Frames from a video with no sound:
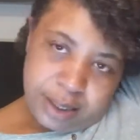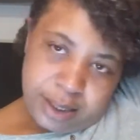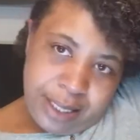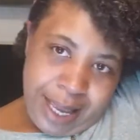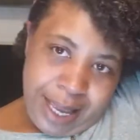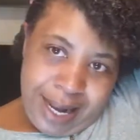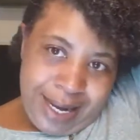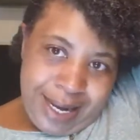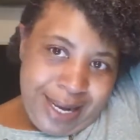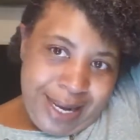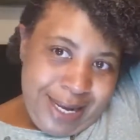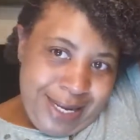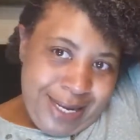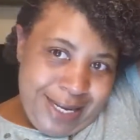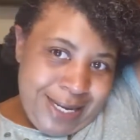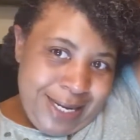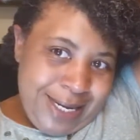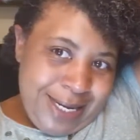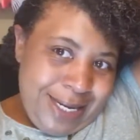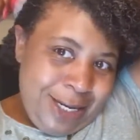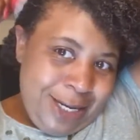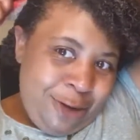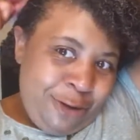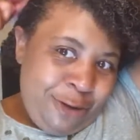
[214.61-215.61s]
that he
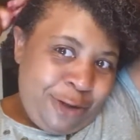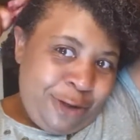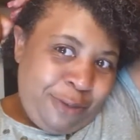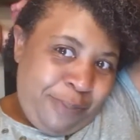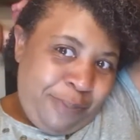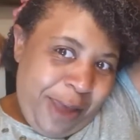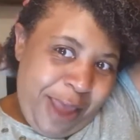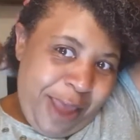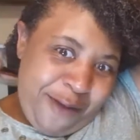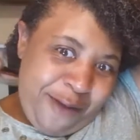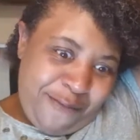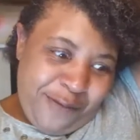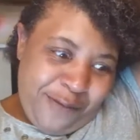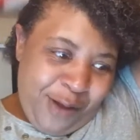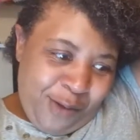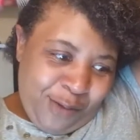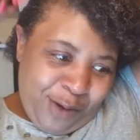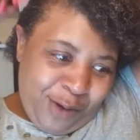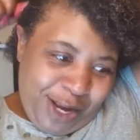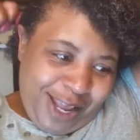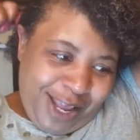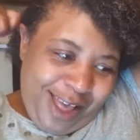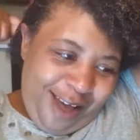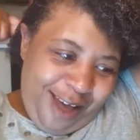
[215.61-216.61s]
didn't use a
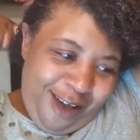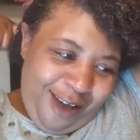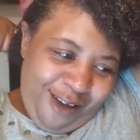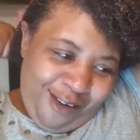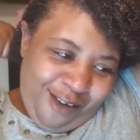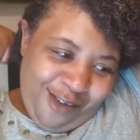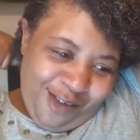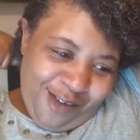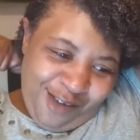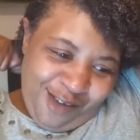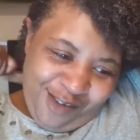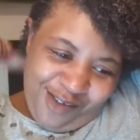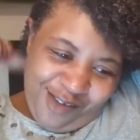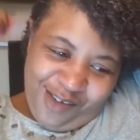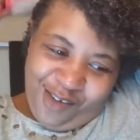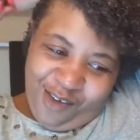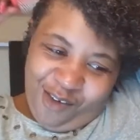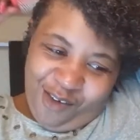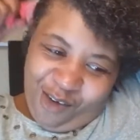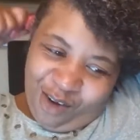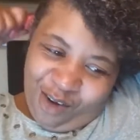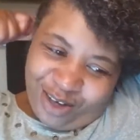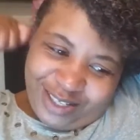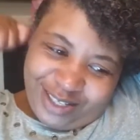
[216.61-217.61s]
payphone and call
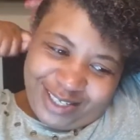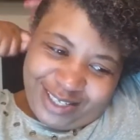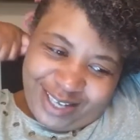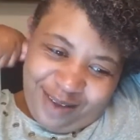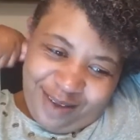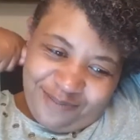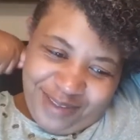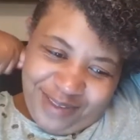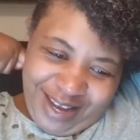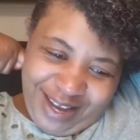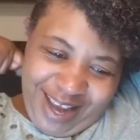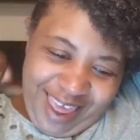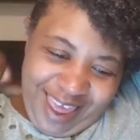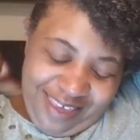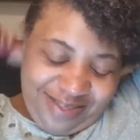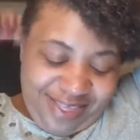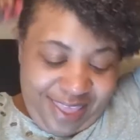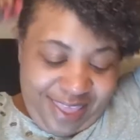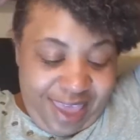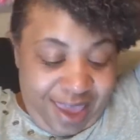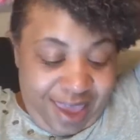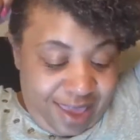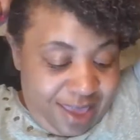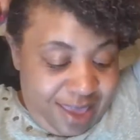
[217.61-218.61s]
or something
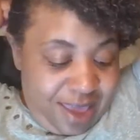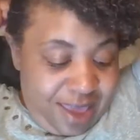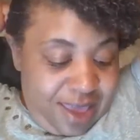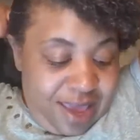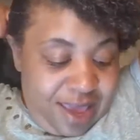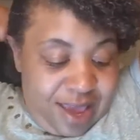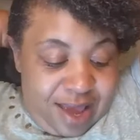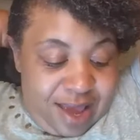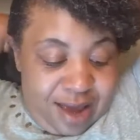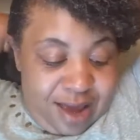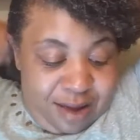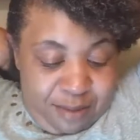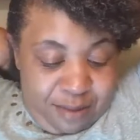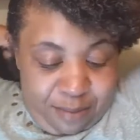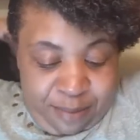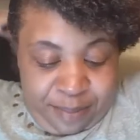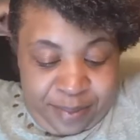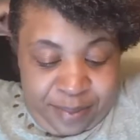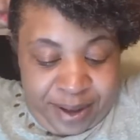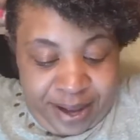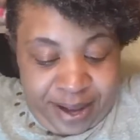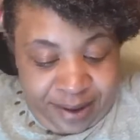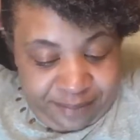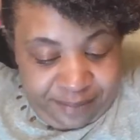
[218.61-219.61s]
like that.
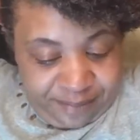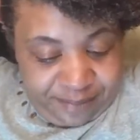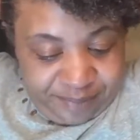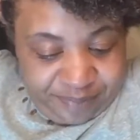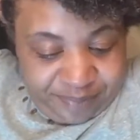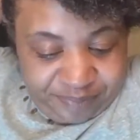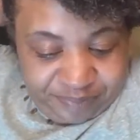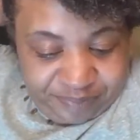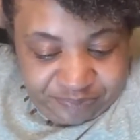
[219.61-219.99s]
But